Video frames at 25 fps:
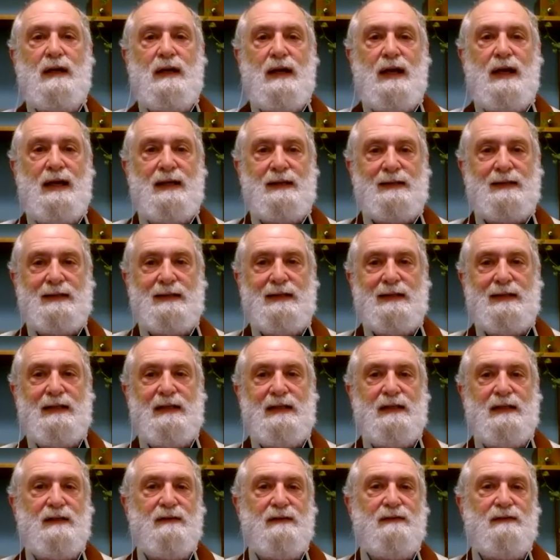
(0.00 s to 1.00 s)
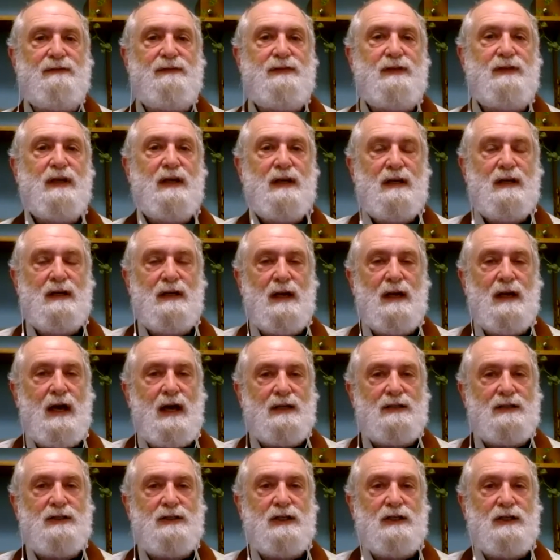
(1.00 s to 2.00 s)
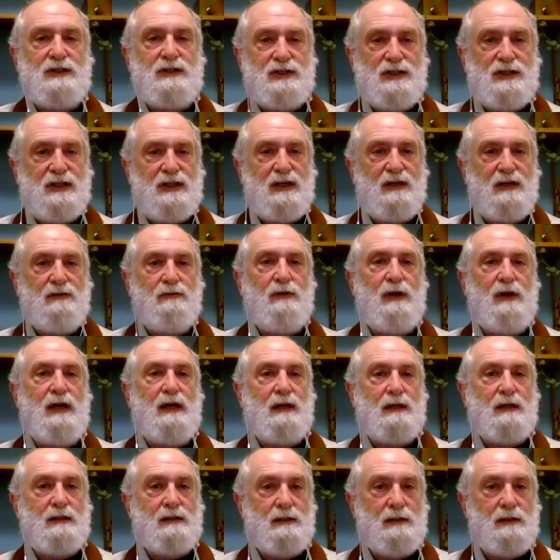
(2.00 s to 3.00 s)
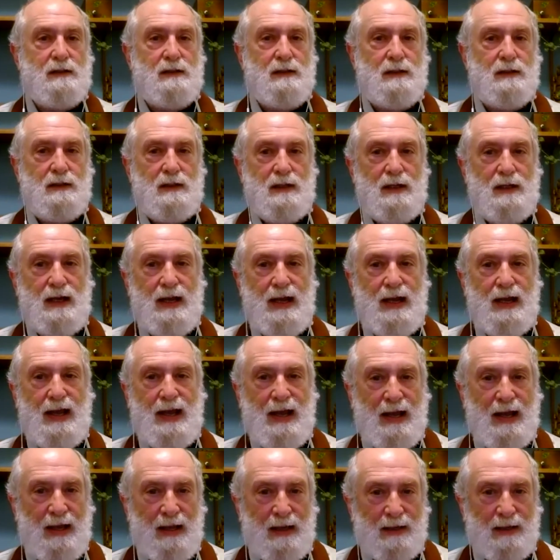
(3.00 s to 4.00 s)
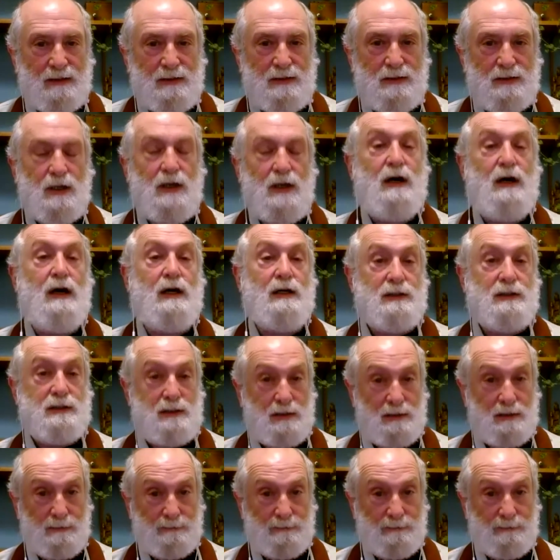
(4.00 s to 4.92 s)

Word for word: and lived, not just theoretical and taught.